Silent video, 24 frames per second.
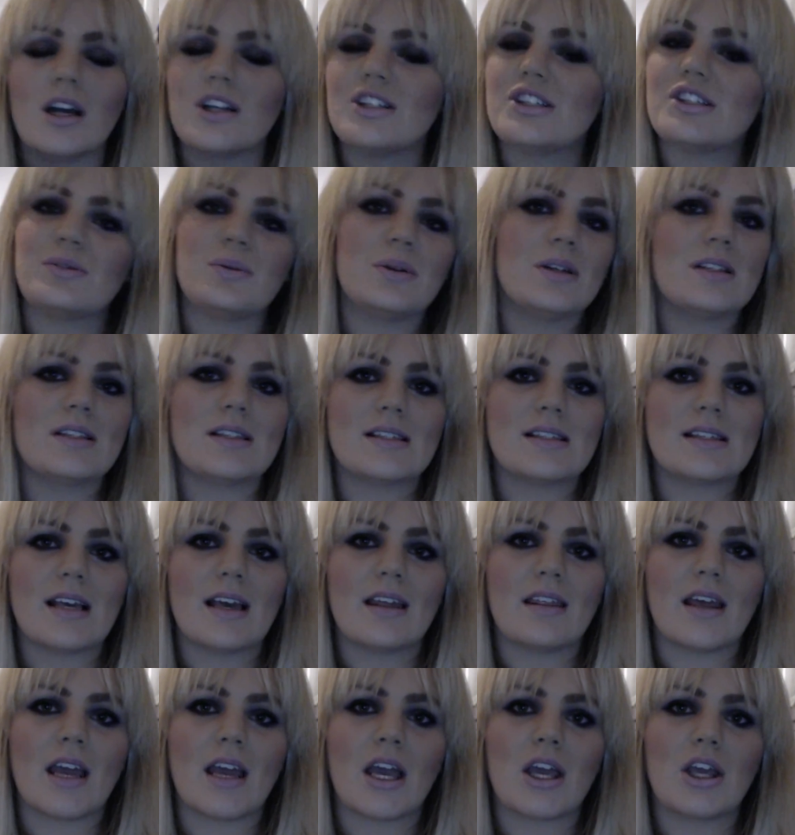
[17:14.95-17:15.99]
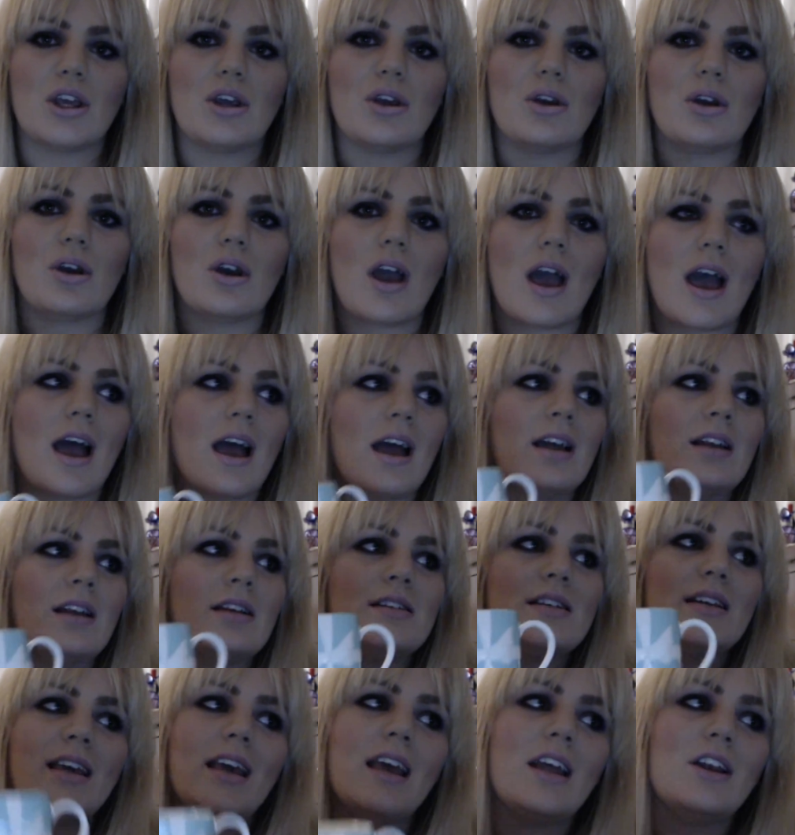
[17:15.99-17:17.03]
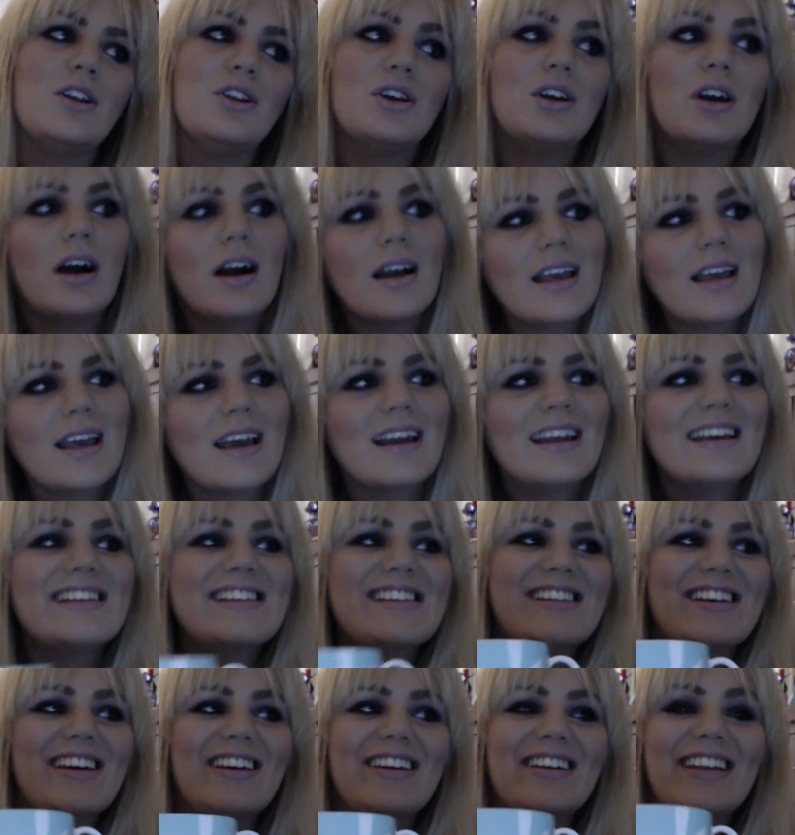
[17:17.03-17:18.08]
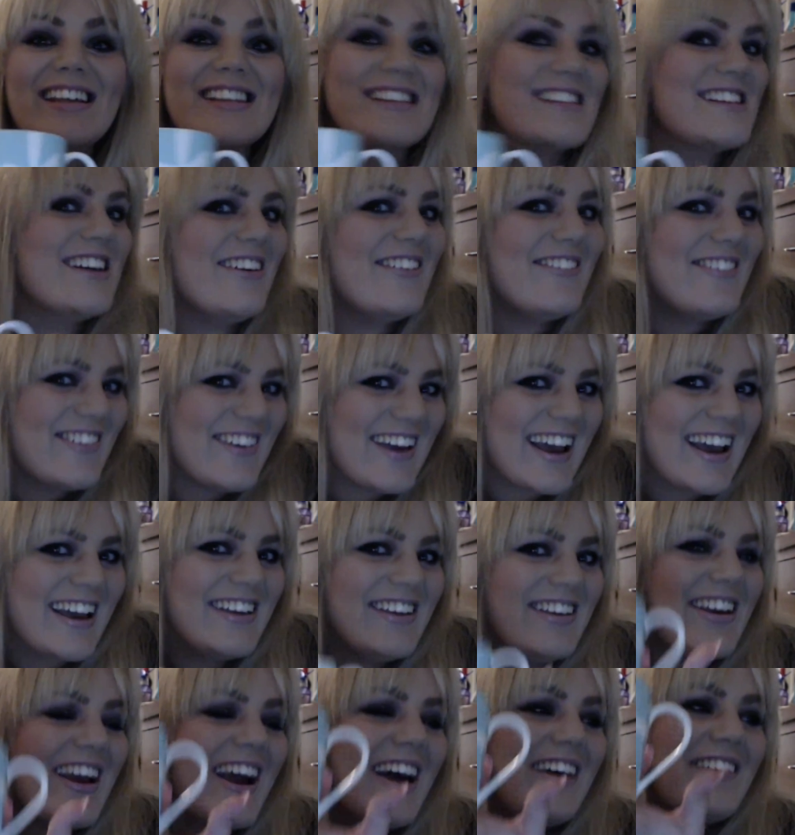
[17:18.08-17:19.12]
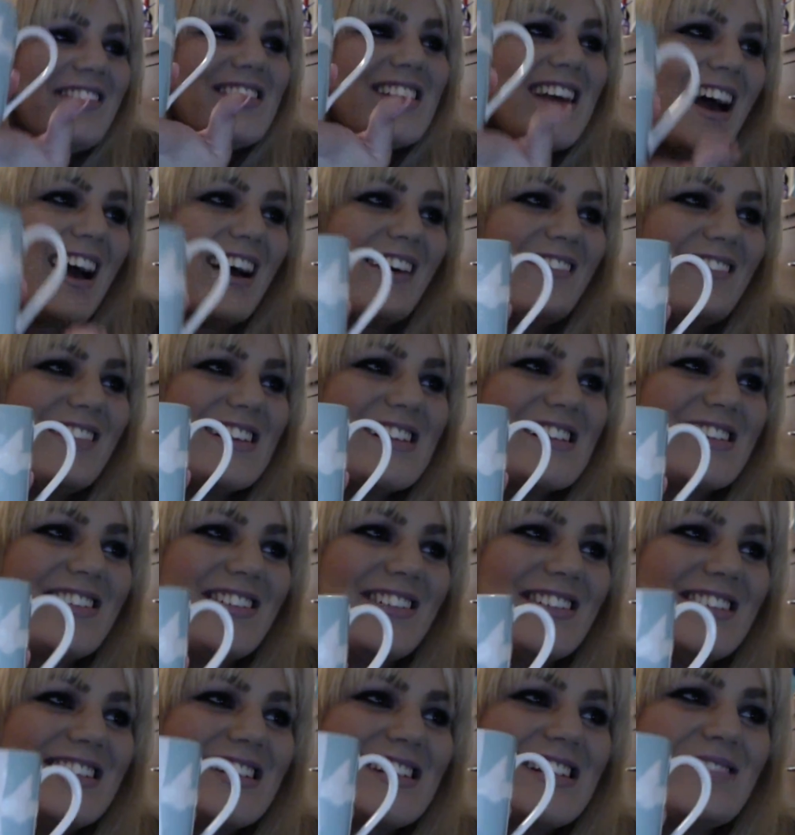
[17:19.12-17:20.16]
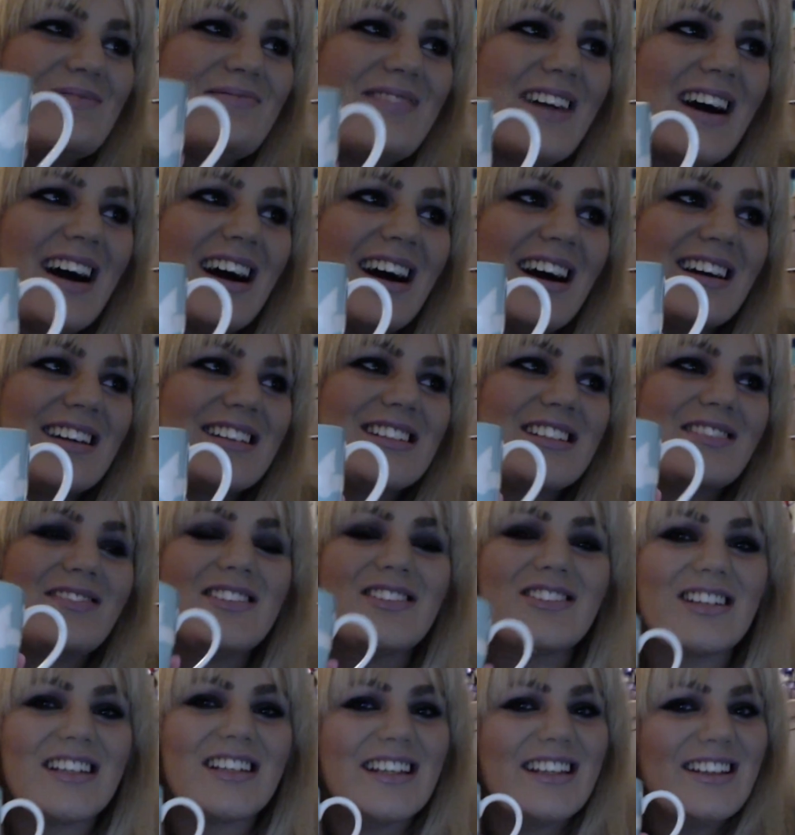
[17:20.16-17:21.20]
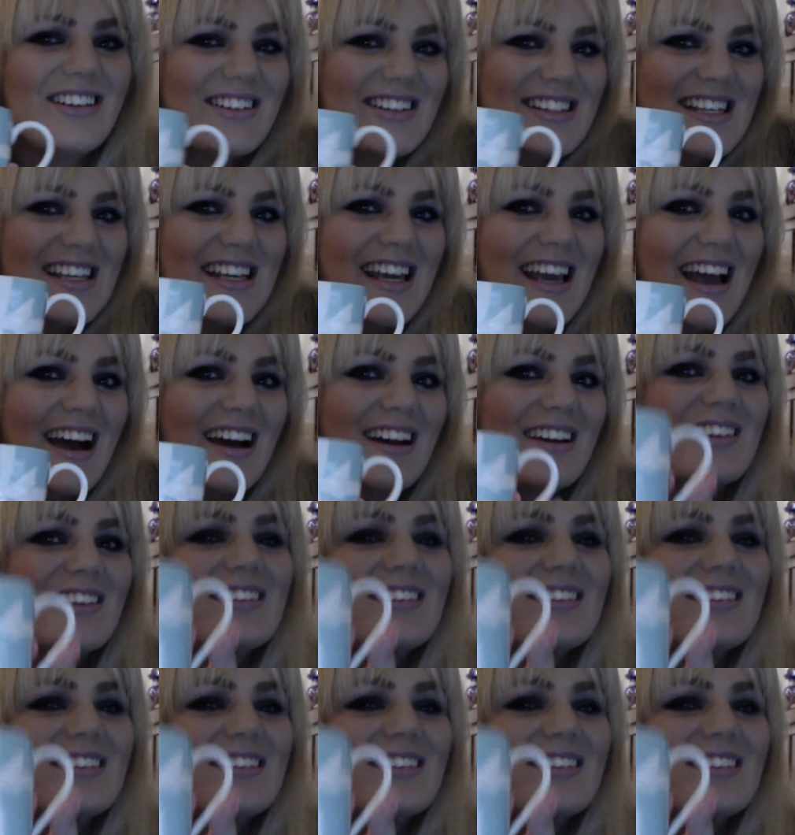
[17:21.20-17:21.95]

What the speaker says: I just wanted to say thank you, and again, you can't get it, so that's not fair. You have to have this gorgeous mug to be drinking your tea out